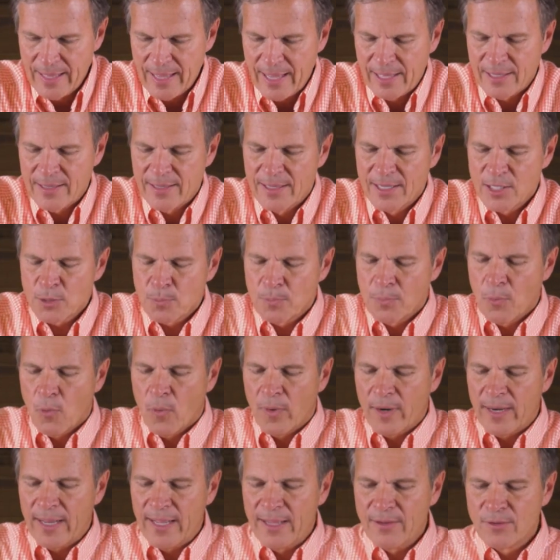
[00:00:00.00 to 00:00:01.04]
at this
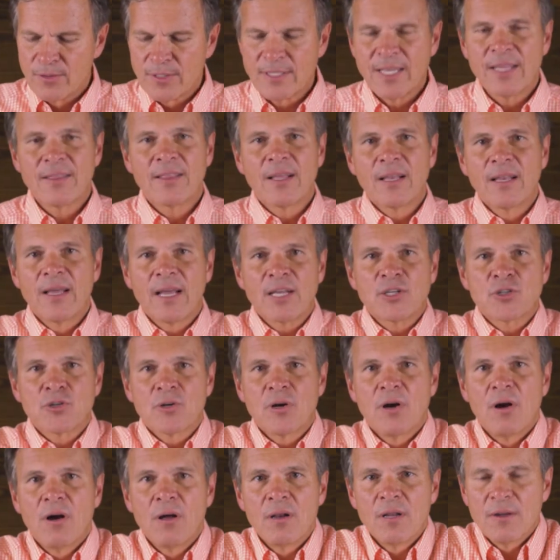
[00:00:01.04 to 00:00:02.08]
point, he was at the
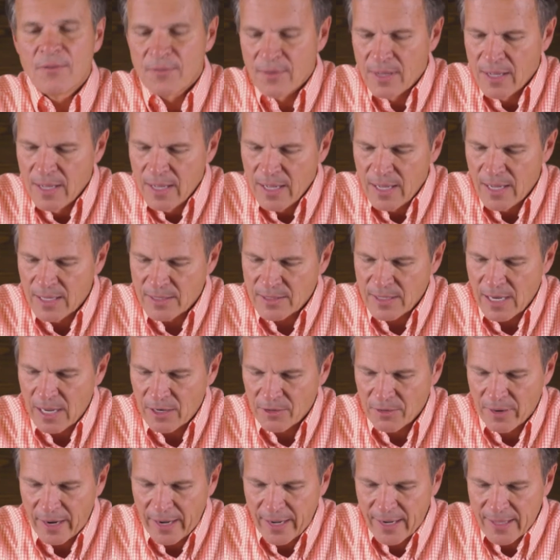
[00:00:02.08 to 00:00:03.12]
lecture hall of uh,
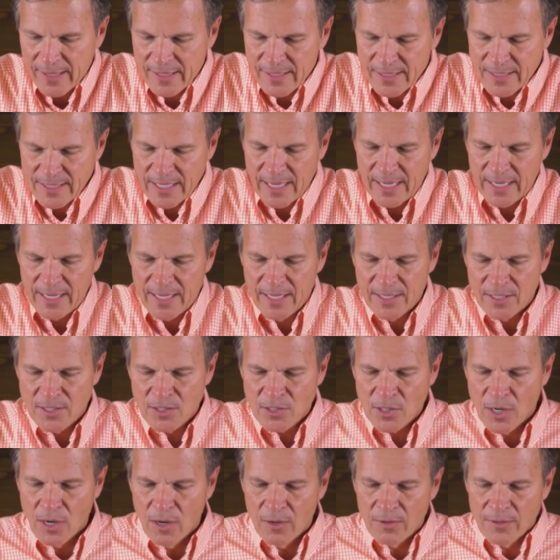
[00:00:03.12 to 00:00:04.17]
Tyrannus, and he
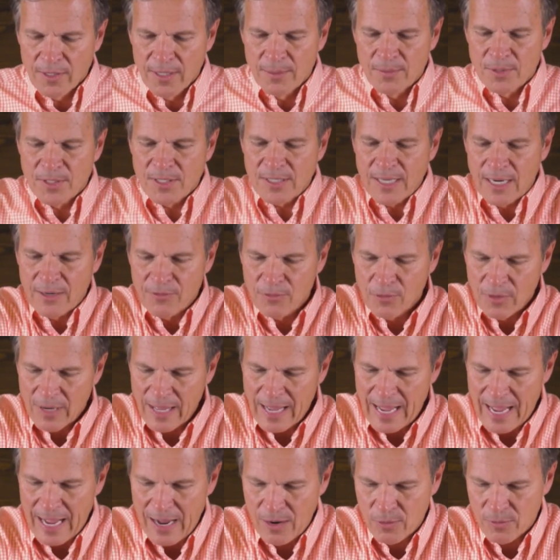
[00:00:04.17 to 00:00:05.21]
had taught them several
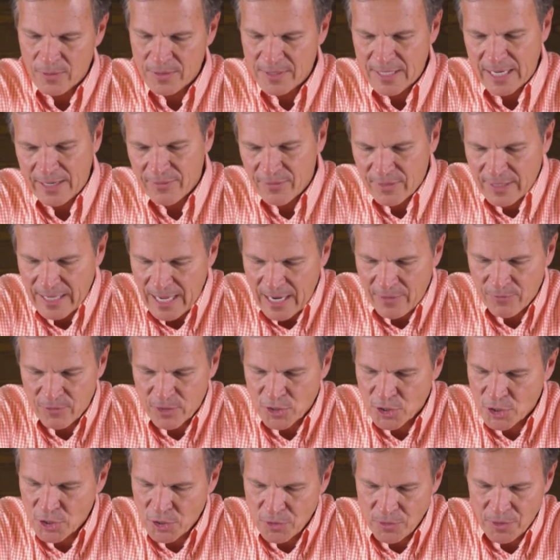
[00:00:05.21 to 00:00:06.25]
hours every day
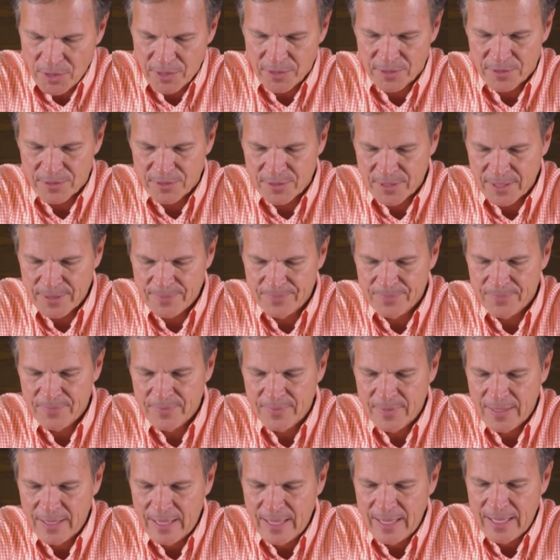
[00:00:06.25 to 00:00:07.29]
for two years.
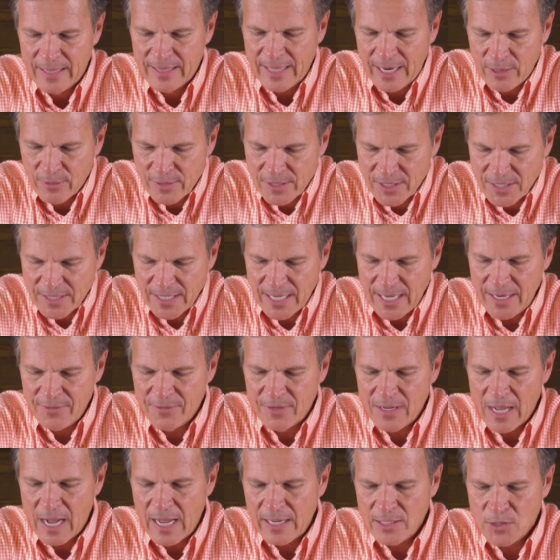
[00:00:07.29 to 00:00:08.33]
They
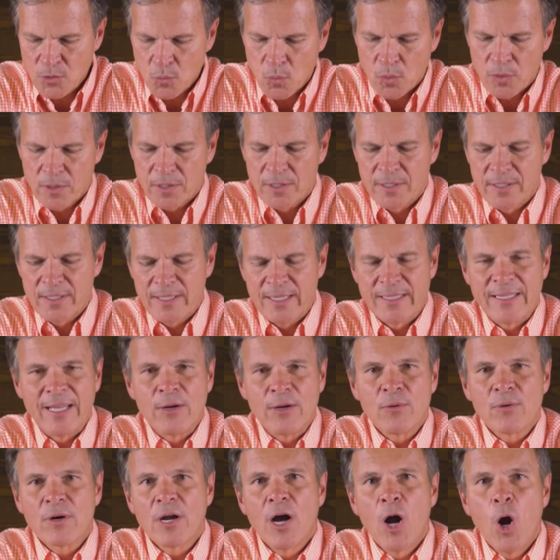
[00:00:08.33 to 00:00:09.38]
received God's word and they
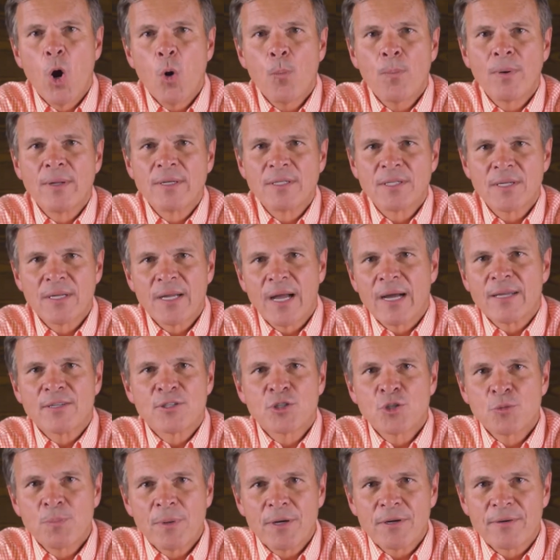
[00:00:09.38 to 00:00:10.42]
were open to God's
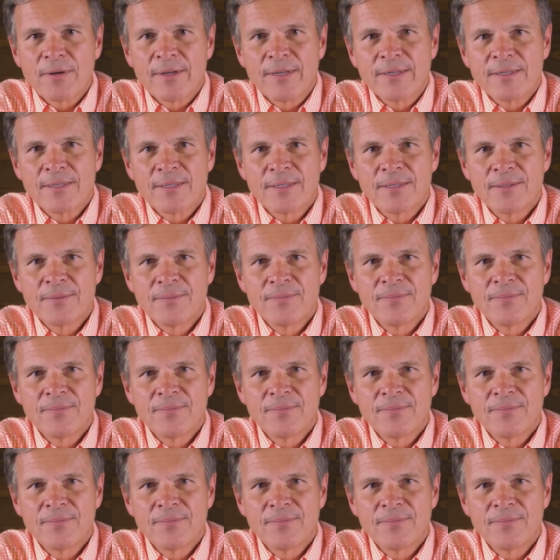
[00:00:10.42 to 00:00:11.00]
spirit.